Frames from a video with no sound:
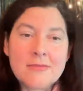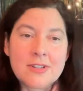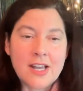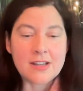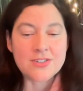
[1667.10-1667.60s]

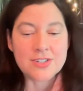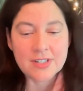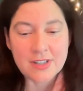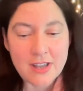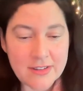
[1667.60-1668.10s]
Well, gosh, you
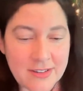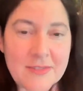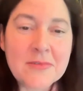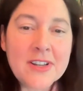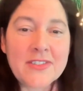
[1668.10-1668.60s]
took a lot of the
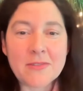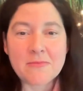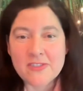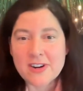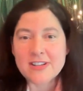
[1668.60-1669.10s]
good ones, and
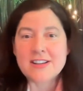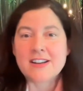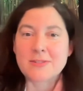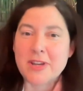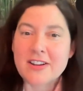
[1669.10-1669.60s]
we've already
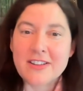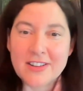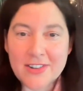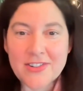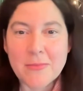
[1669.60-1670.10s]
talked
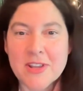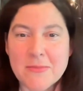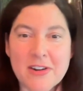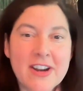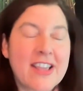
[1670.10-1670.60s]
about some of
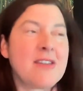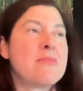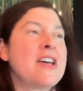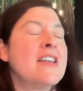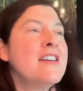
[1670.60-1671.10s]
them already.
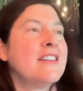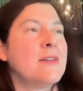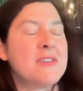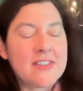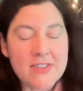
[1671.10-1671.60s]
But
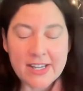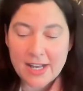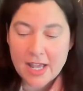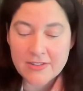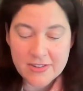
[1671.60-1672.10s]
let me see if I
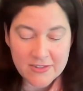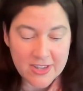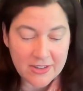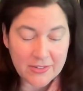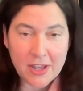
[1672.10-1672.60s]
can add a few
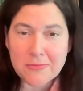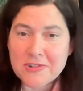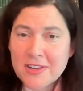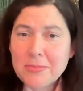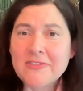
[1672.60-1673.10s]
things.
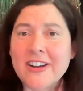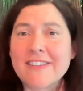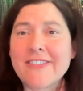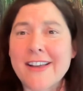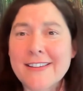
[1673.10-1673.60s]
Trust but
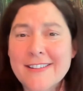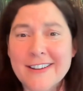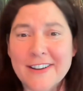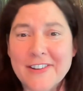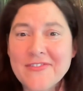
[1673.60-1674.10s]
verify.
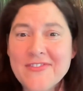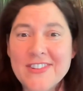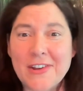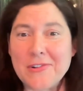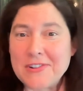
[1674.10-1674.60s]

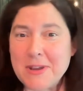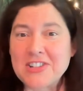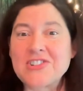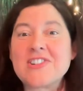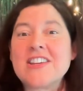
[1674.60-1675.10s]
So to
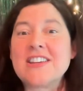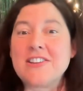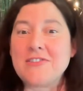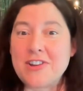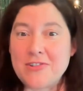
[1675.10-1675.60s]
make sure
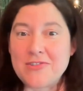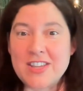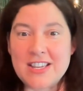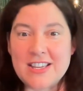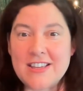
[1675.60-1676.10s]
that
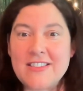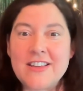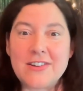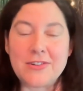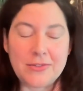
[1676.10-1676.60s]

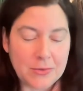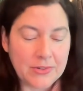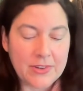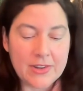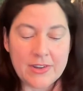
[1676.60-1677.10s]
the
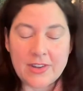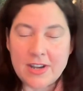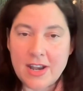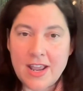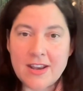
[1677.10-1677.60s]
sources
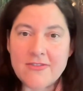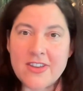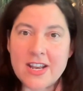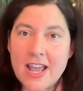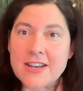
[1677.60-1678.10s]
and
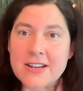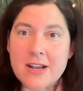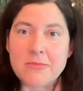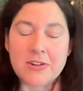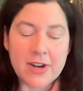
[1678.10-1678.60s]
if it ended
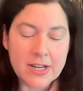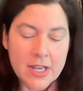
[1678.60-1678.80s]
up being right.